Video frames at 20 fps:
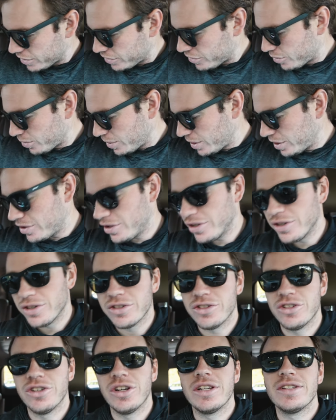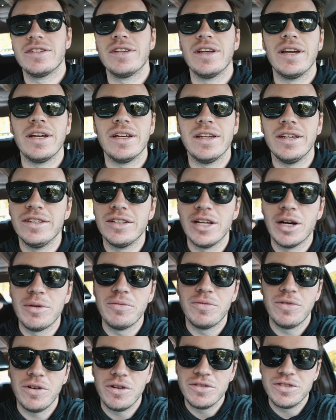situation, or should I say
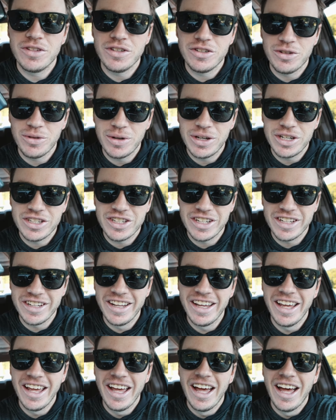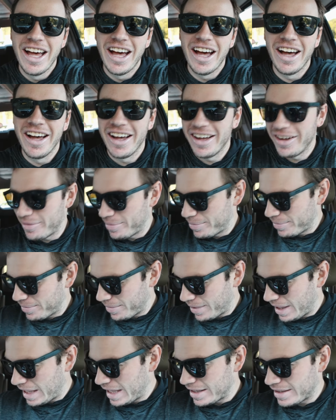dumb phone situation,
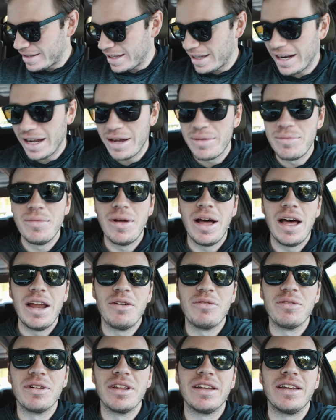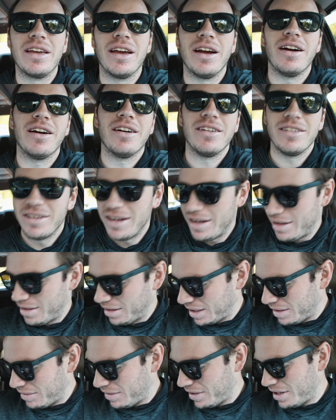is that I don't really care
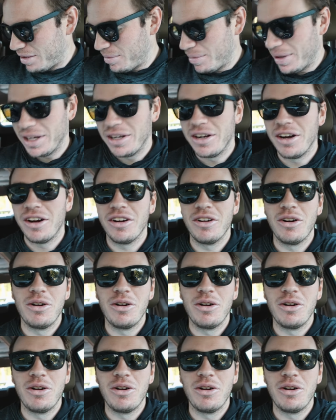leaving it in my car